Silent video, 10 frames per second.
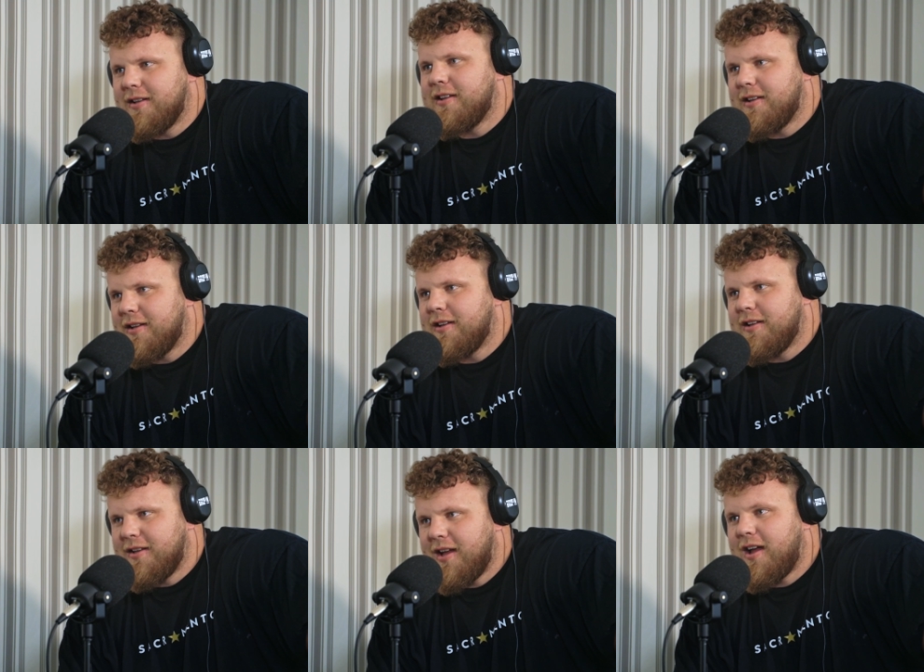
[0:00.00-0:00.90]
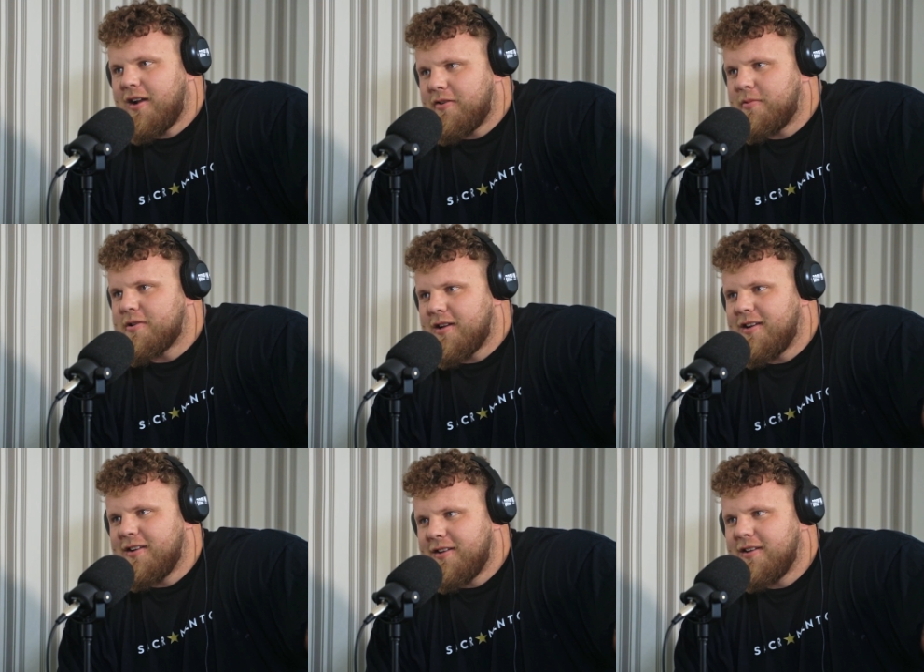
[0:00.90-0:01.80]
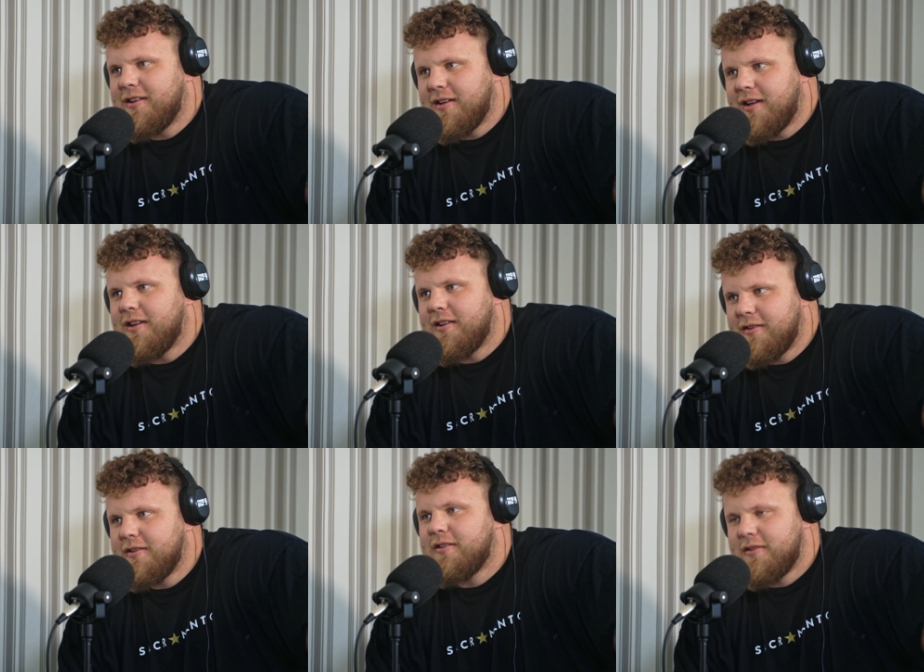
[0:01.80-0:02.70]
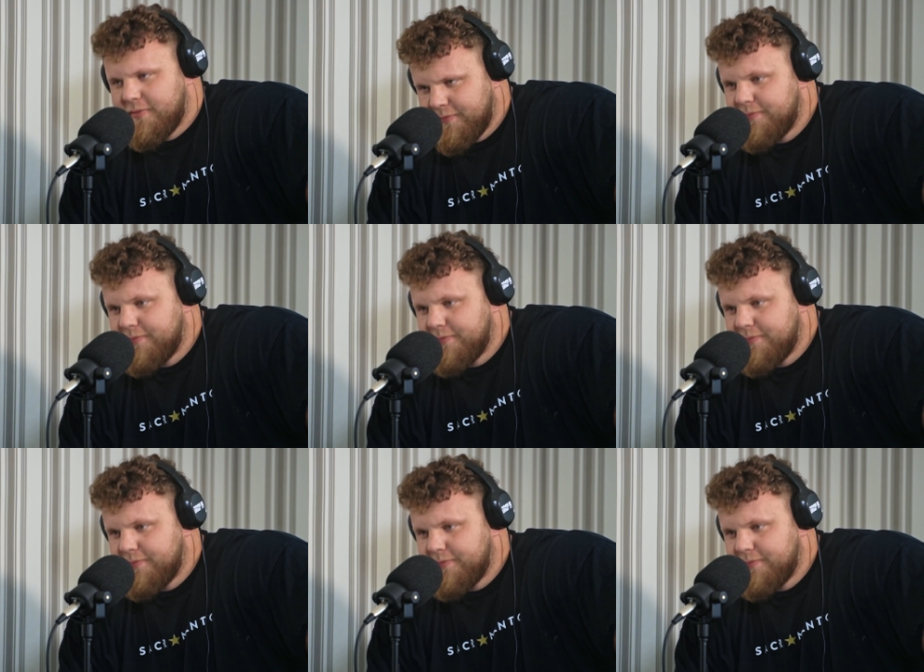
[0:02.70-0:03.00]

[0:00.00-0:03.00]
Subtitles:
you're like G'ing on, whether it's your brother or whether it's some other